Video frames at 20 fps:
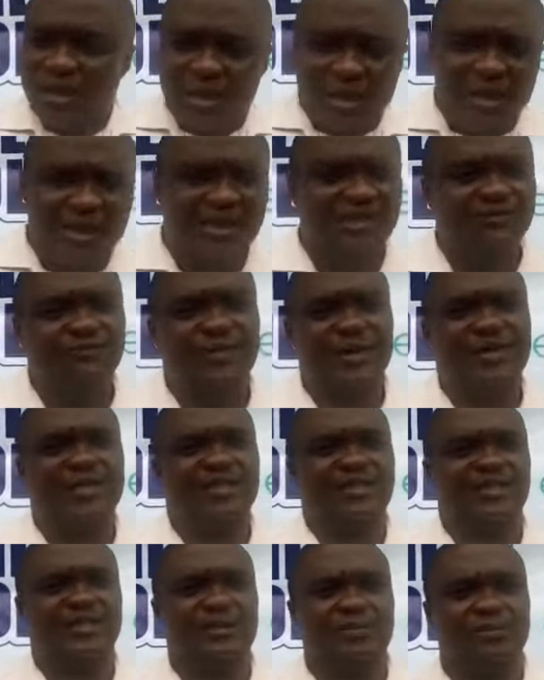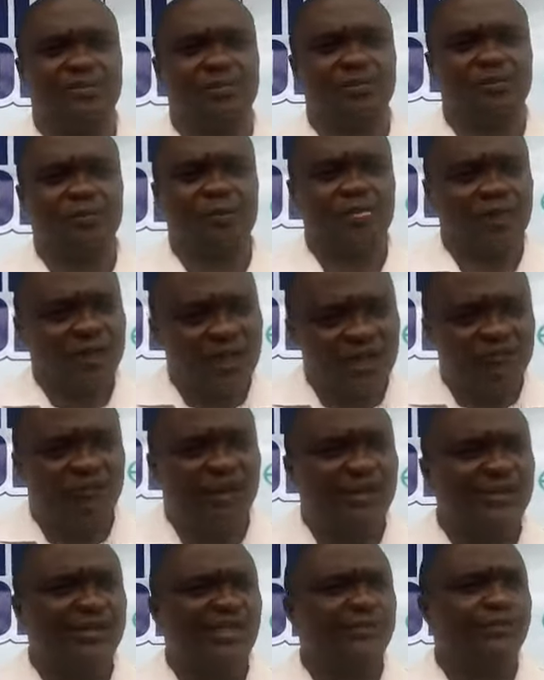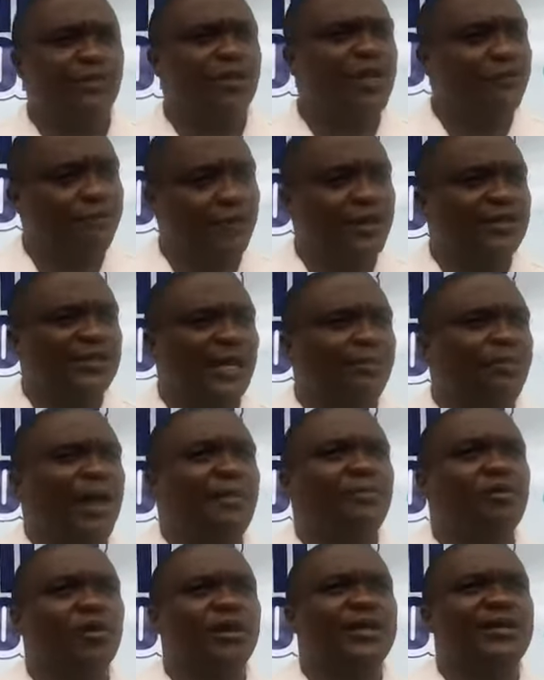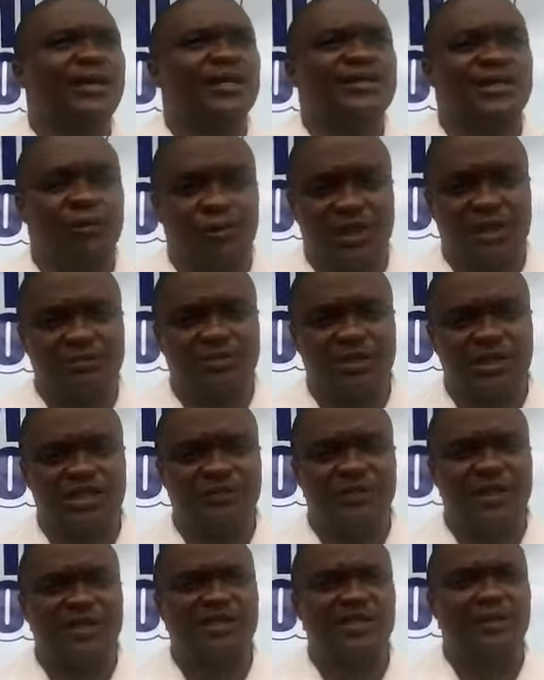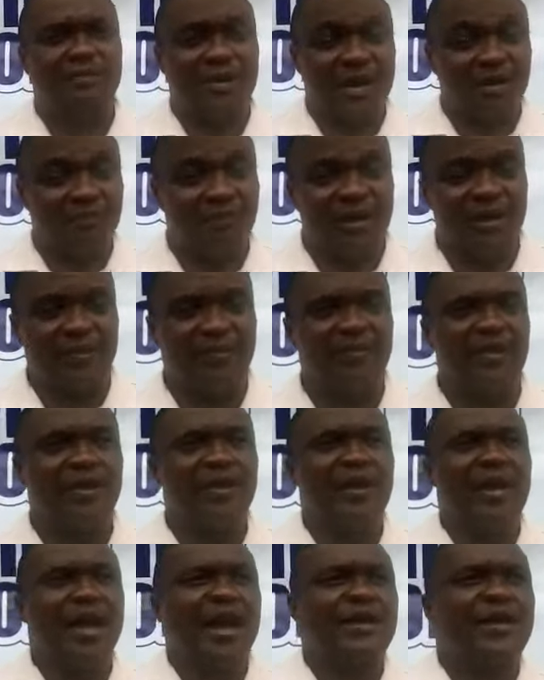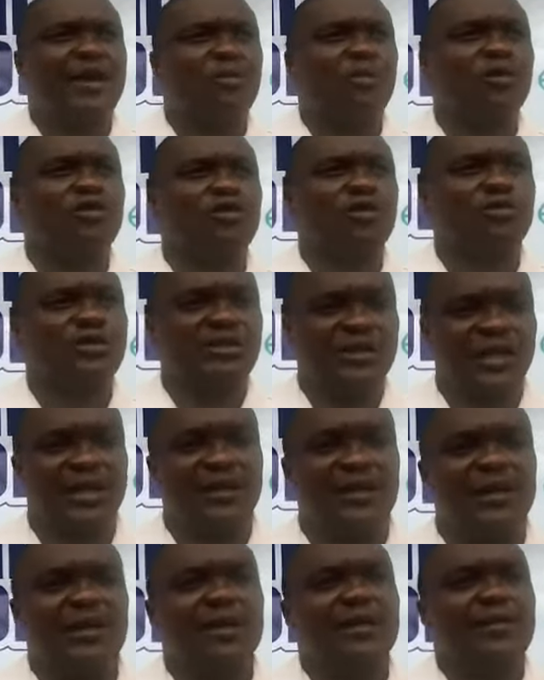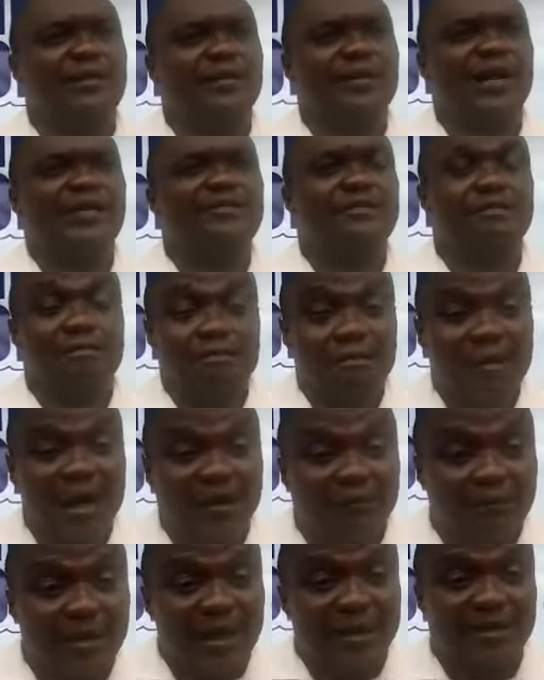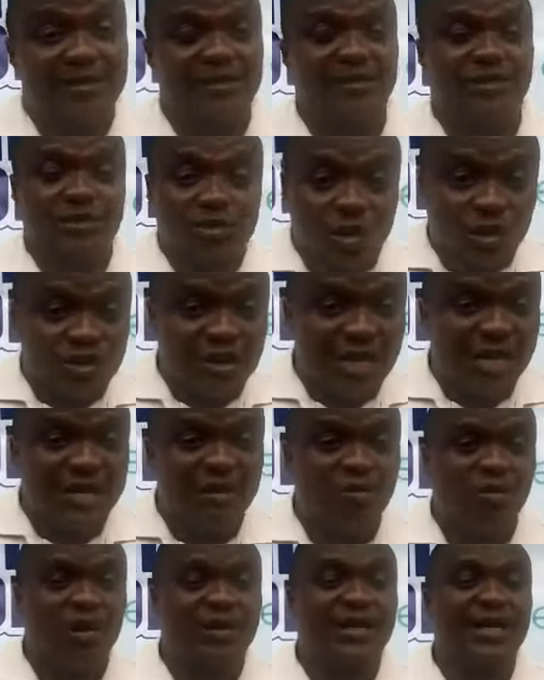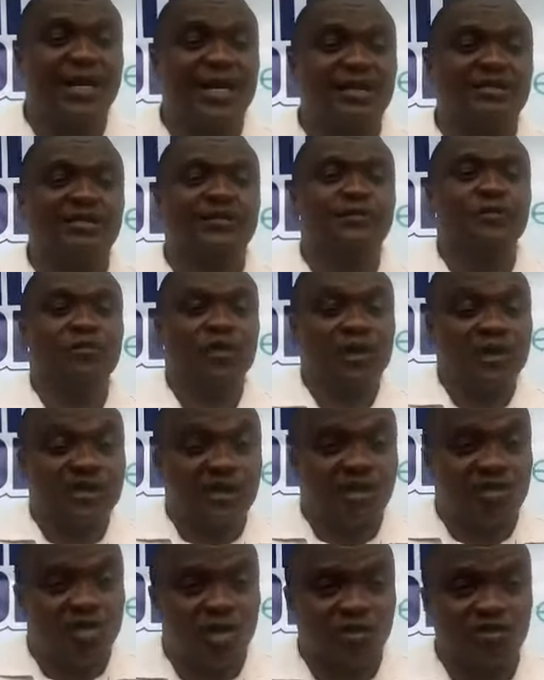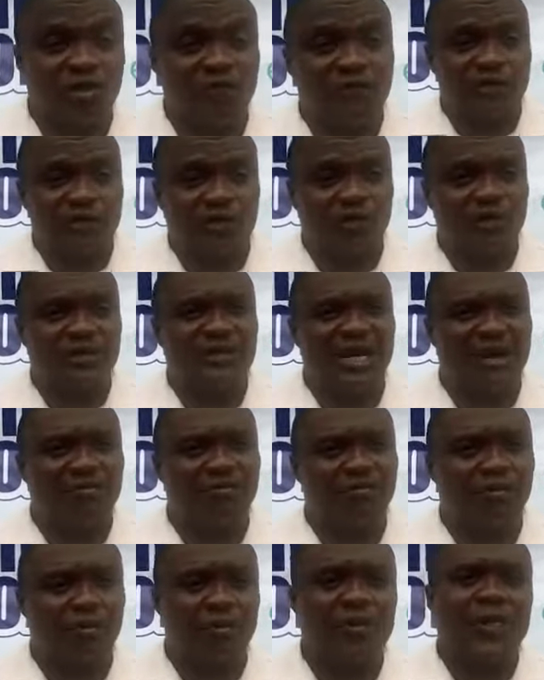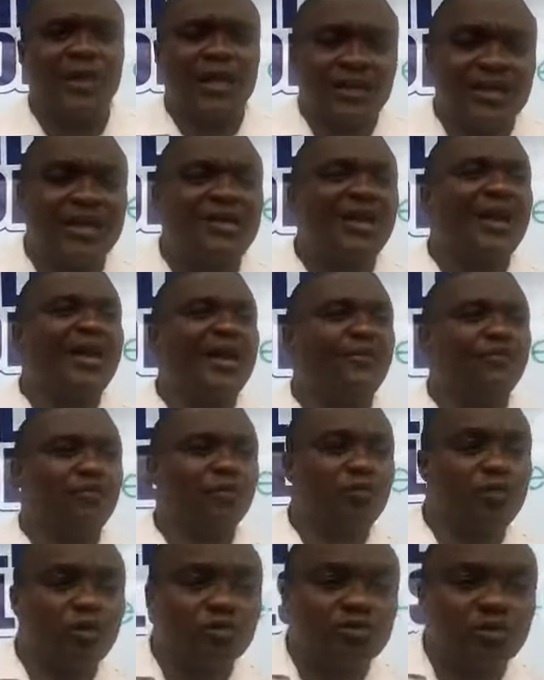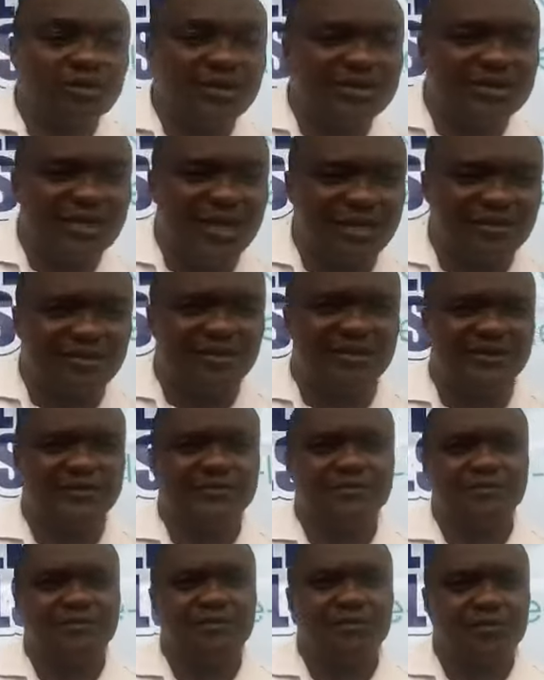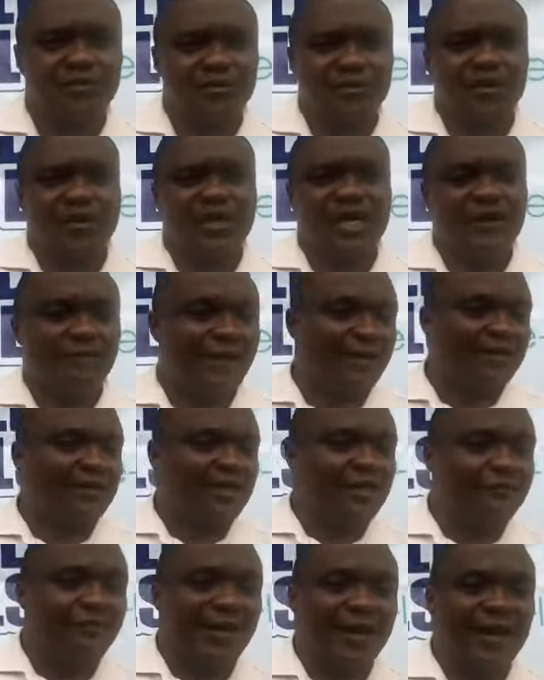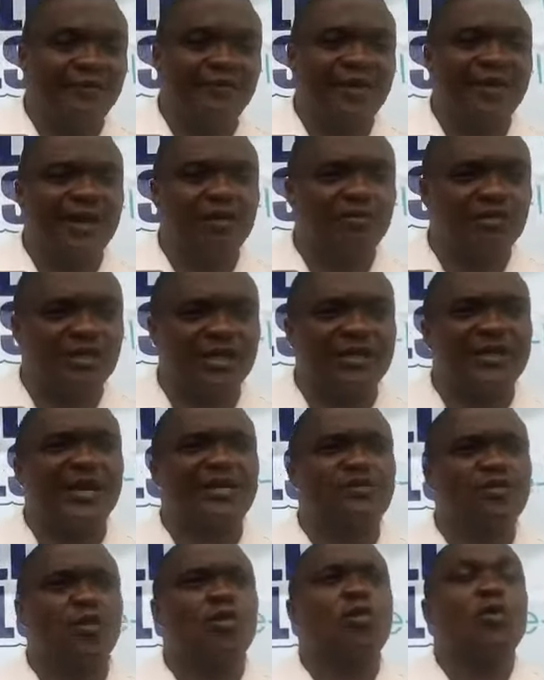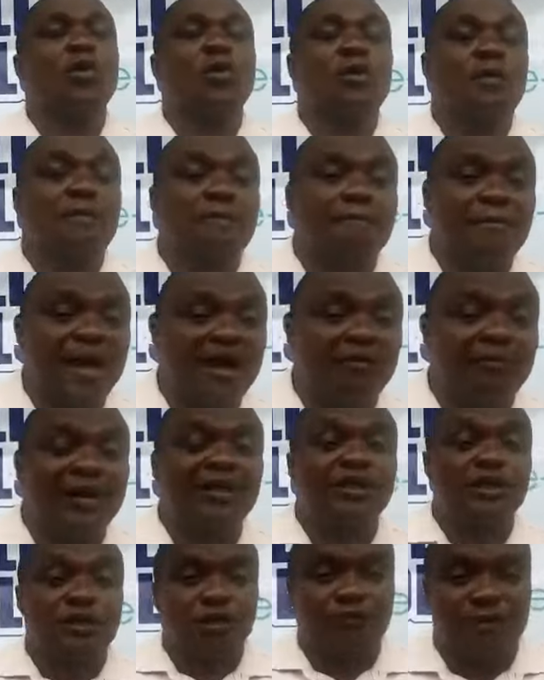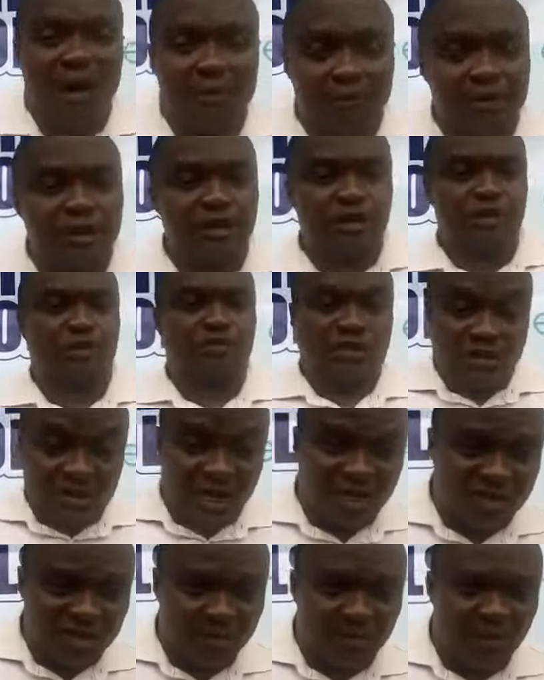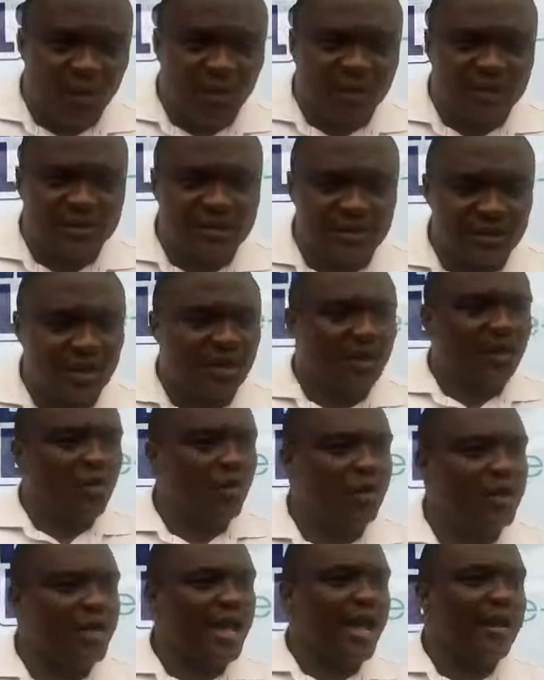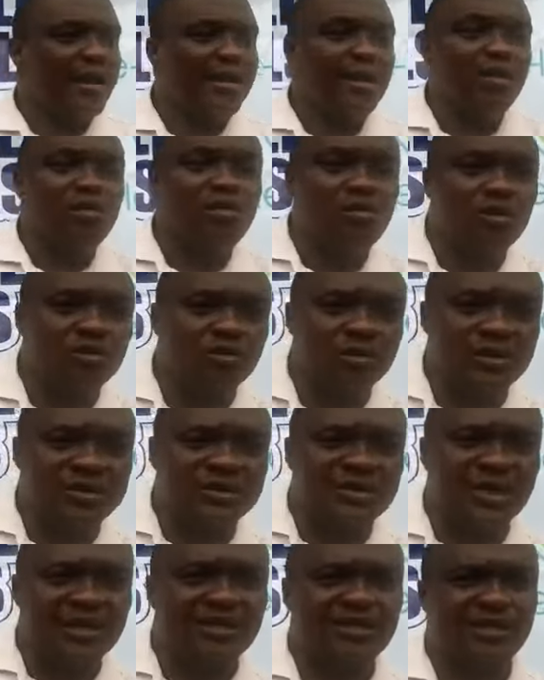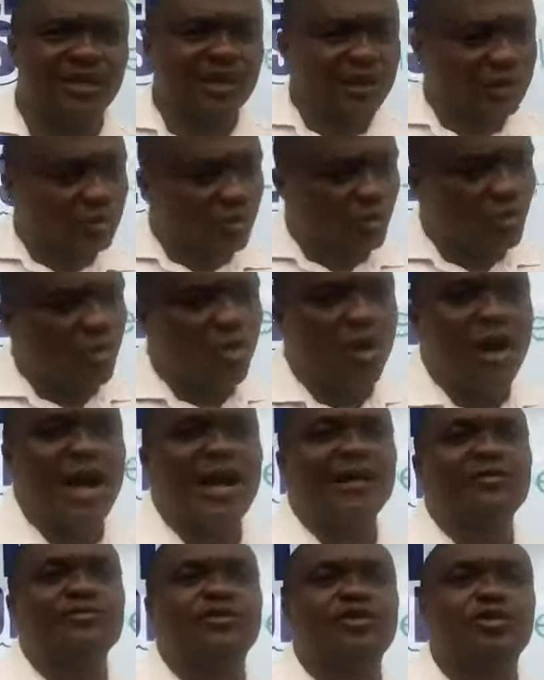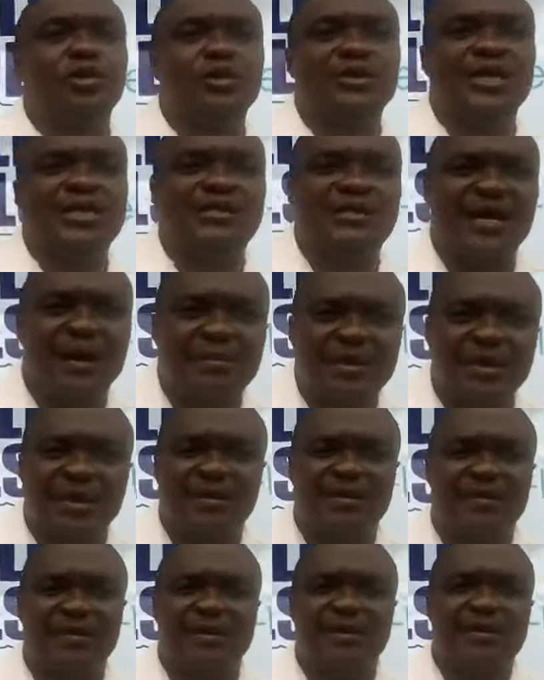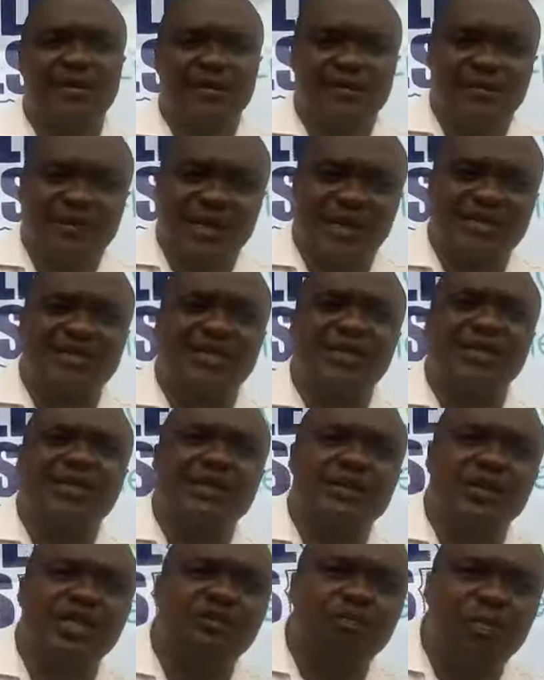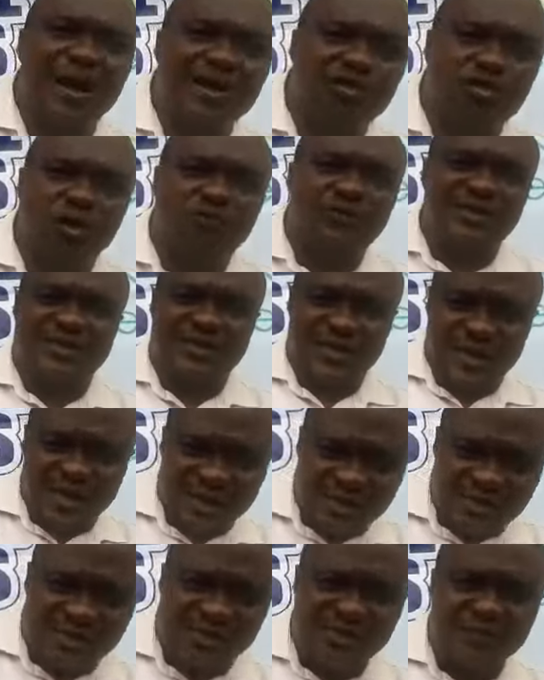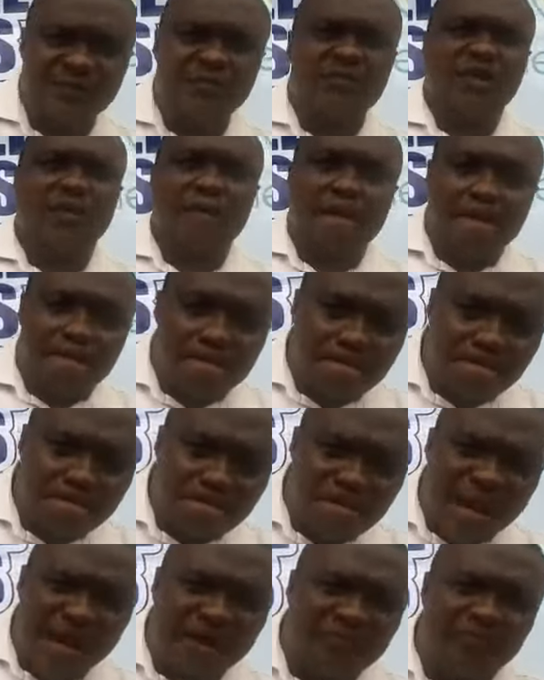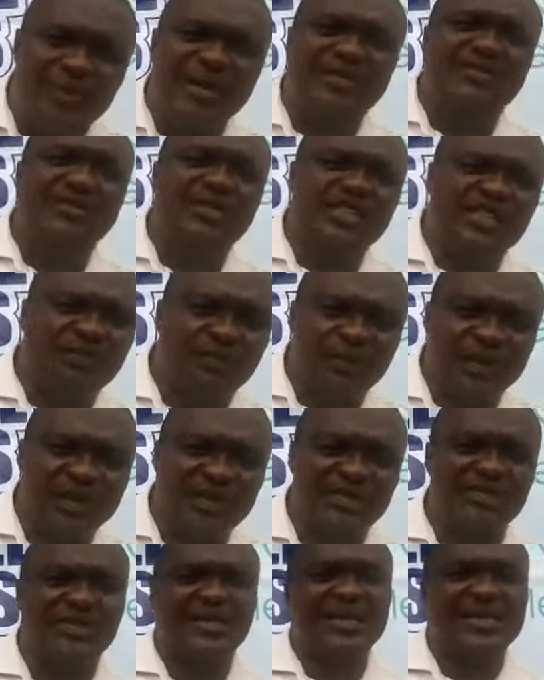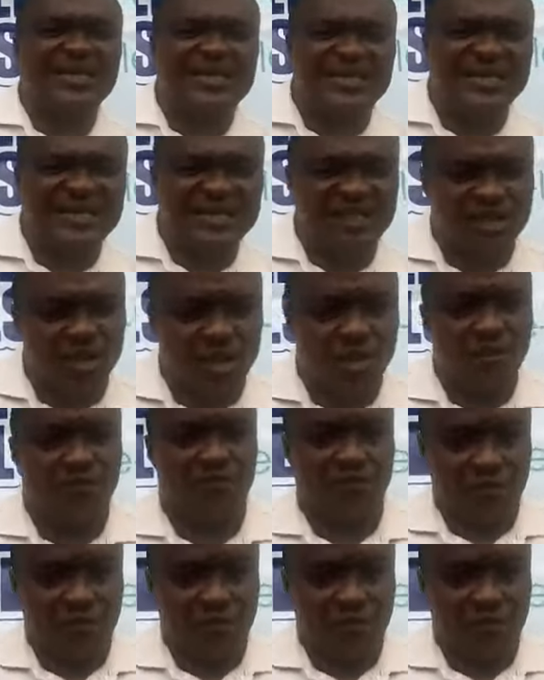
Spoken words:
It's very simple. It's very simple. If, for example, I'm looking at William Shakespeare's Macbeth, and I want to say that Macbeth, not anyone else, is the cause of own downfall, then I have to go to the text. If I now say that, oh, Macbeth is overambitious, that's a point. Okay, I can now go to the text to go and show the examiner that in this part of the text, Macbeth displays a dint of